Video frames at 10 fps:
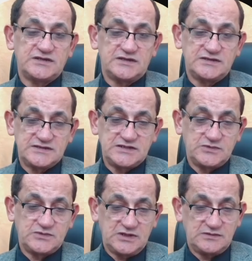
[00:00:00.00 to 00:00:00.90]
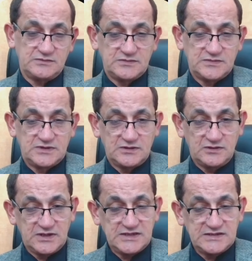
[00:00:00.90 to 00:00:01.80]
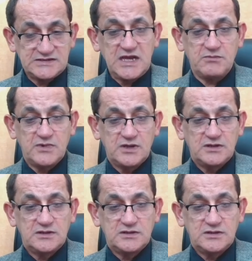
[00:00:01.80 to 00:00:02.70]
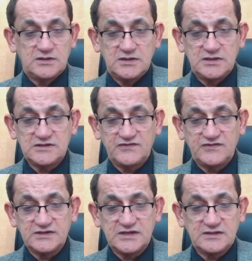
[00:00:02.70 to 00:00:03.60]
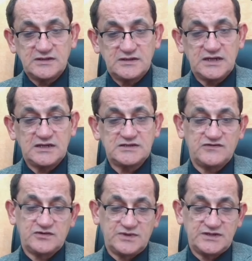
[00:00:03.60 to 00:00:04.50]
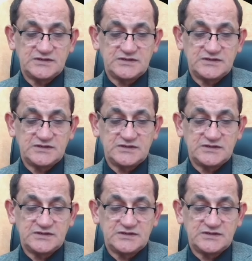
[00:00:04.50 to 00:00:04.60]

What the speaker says: the same time. Okay, same atrial flutter like atrial fibrillation.